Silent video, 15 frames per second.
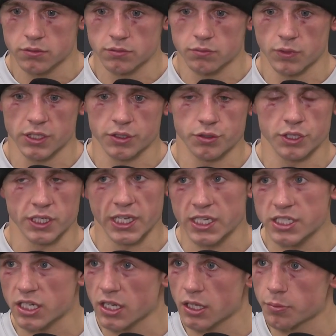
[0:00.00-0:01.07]
went through the
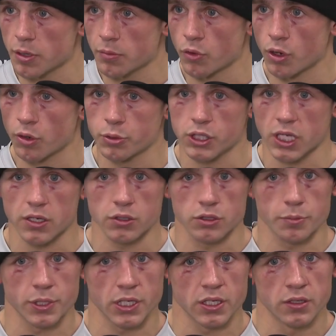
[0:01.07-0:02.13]
gears a little bit more, but that could have
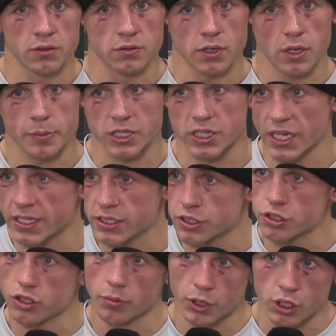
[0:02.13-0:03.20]
been a bit dangerous,
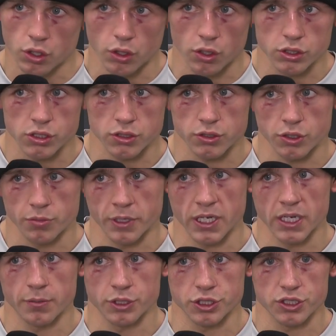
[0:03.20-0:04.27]
got me caught, do you know what I
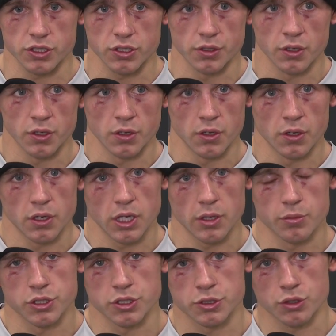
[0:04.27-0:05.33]
mean? He
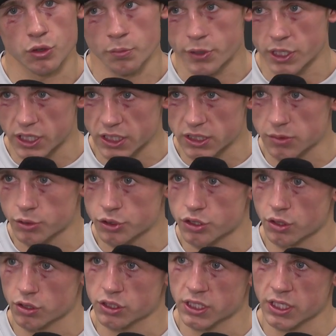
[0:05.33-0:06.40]
was unpredictable
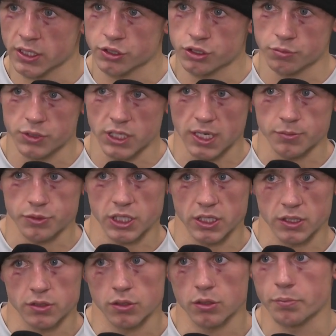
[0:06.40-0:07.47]
sort of thing. Sometimes
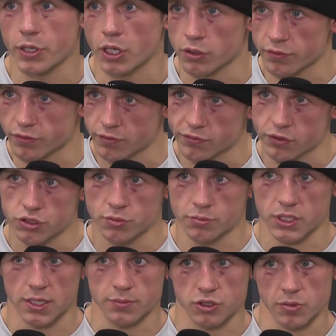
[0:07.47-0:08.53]
he'd be on the front foot,
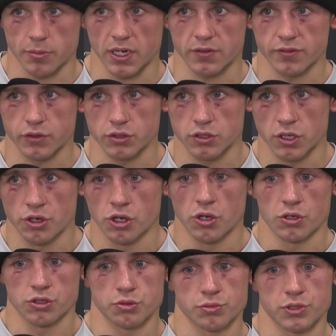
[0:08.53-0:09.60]
sometimes on the back foot,
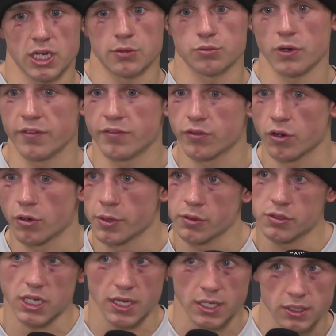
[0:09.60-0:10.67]
sometimes wait for me,
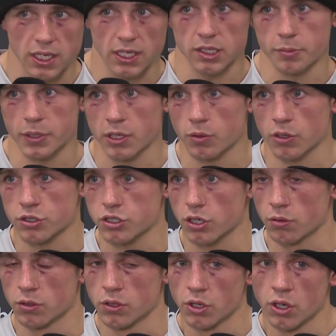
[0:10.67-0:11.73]
trying to land a big one.
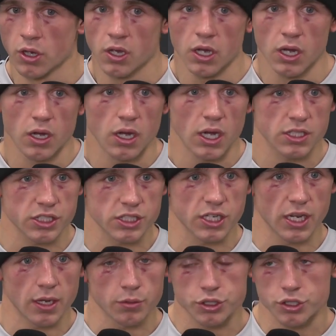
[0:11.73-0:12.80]
So, as I
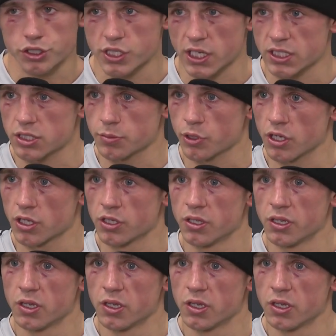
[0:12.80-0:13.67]
say, I was just sensible and